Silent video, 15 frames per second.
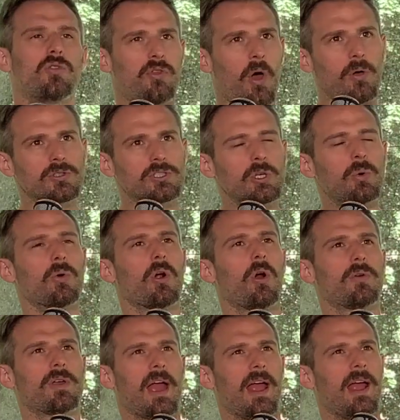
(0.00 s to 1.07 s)
So those two were
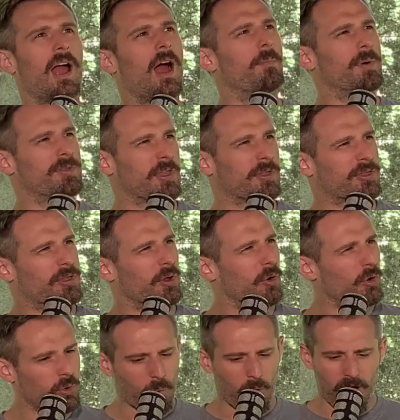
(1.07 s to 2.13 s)
okay, but the
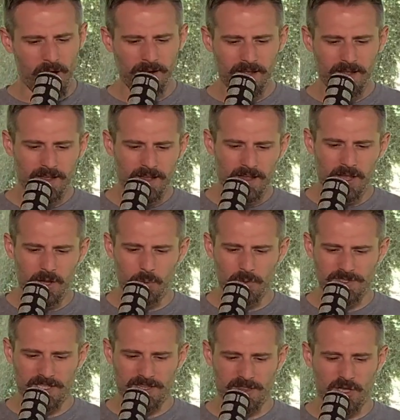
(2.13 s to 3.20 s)
third one, the ghost.
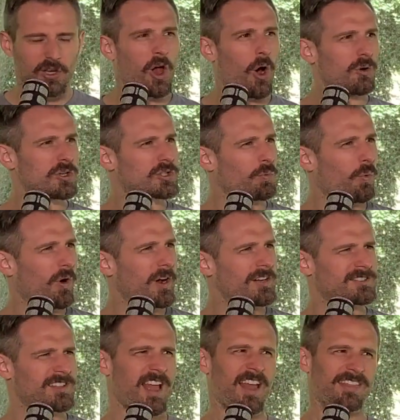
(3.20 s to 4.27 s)
was like the Ghost Warriors.